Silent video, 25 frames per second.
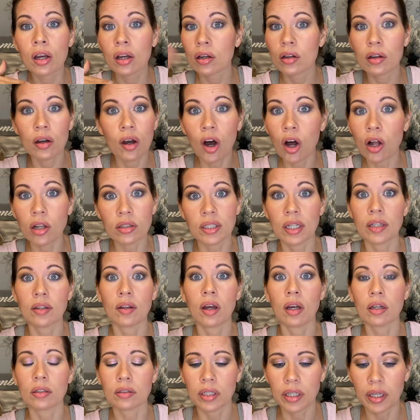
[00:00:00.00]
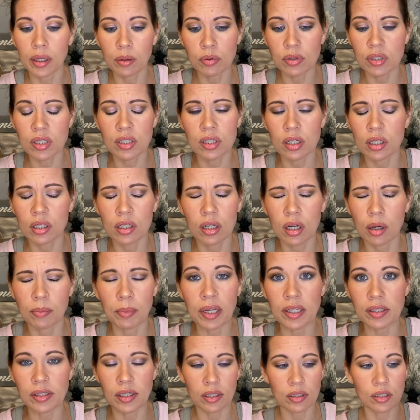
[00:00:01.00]
all day long. It was
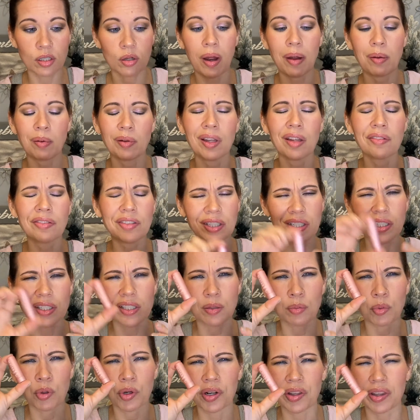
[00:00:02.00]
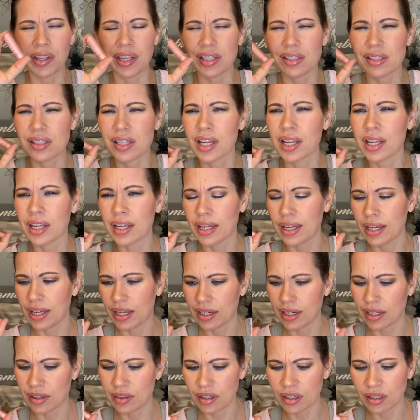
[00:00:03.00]
amazing. So I would love to get some more of these. And I
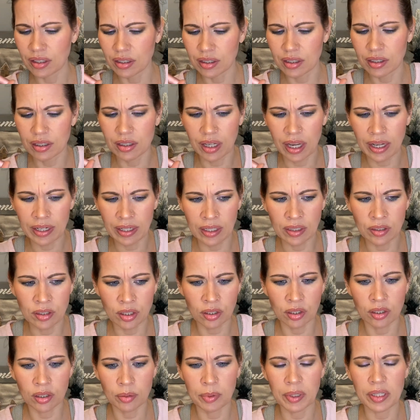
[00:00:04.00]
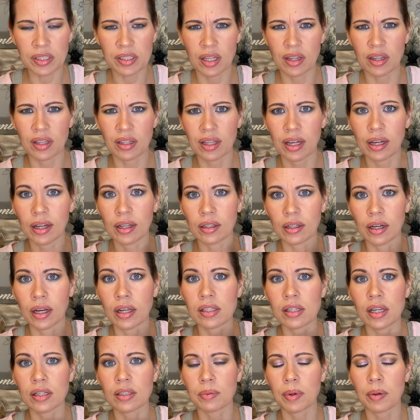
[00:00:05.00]
think I need to look because I think the holiday
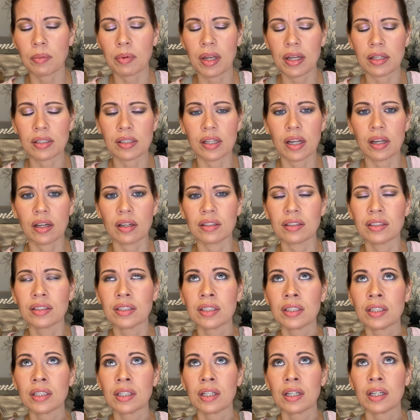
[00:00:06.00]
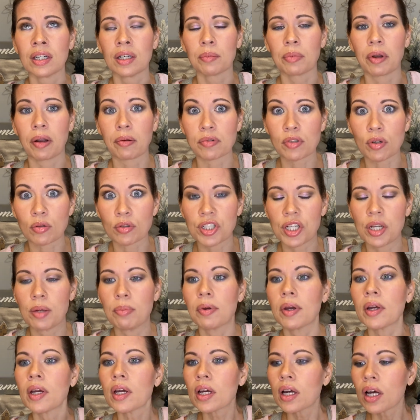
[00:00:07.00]
sets might be on sale, but I'm so cheap.
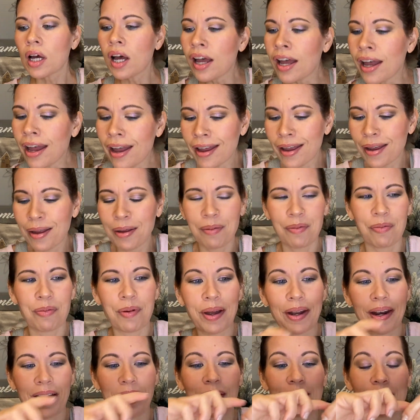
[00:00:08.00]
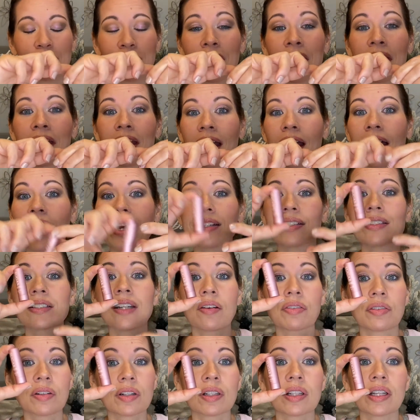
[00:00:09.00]
But I
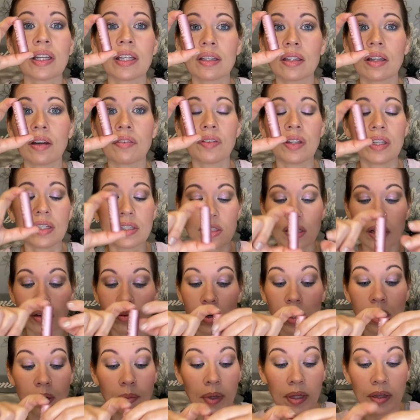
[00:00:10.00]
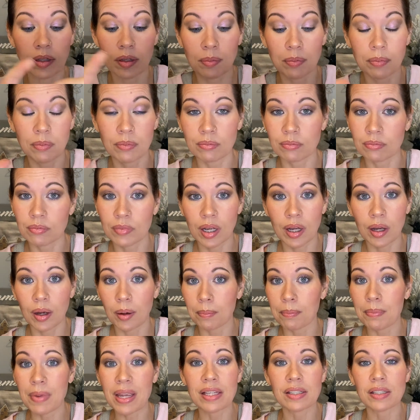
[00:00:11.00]
definitely love these and recommend them.
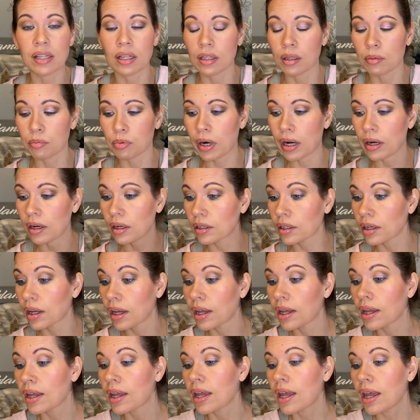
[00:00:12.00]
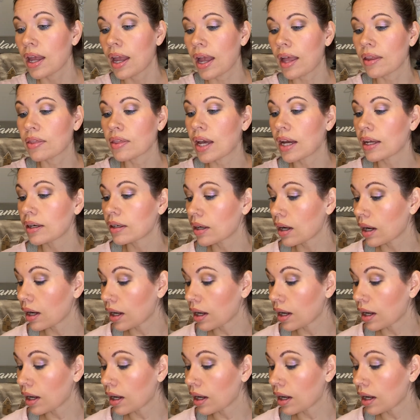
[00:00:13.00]
Amazing lip product. And then